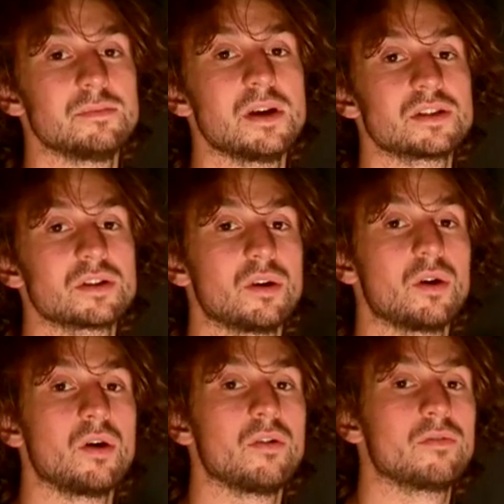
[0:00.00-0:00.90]
a measure
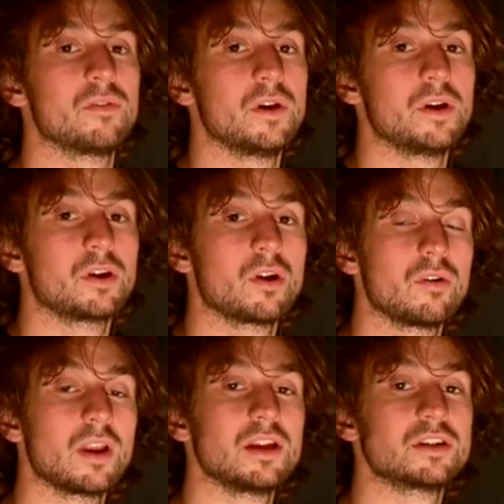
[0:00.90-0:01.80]
of
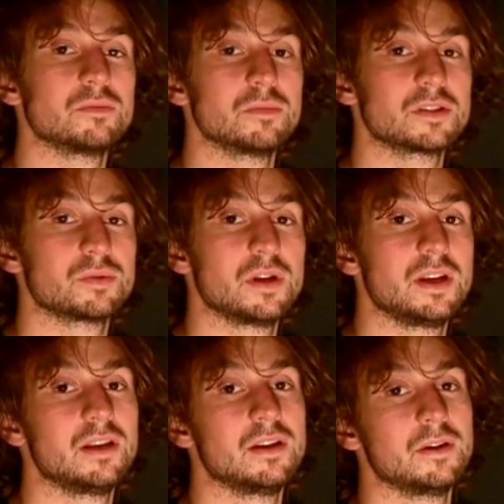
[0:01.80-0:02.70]
correlation
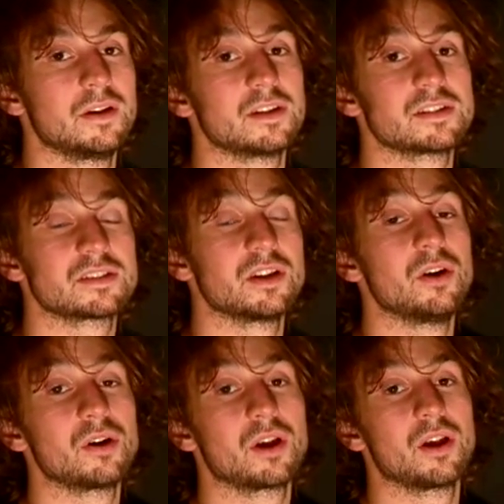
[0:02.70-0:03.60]
between a
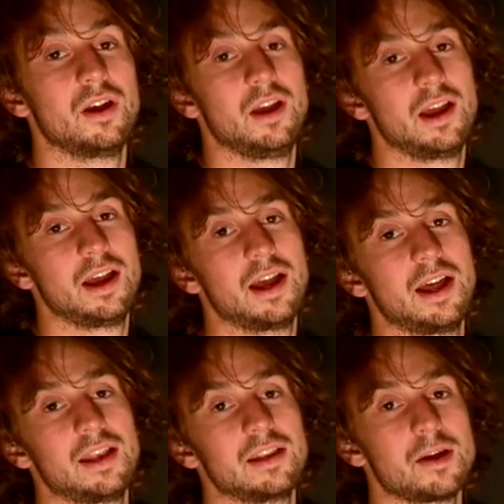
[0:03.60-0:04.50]
stock
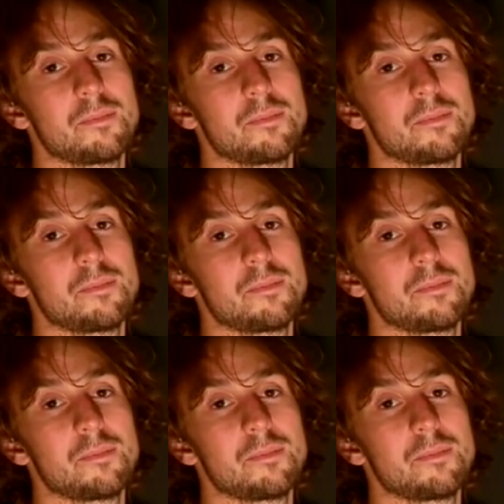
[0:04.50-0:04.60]
and a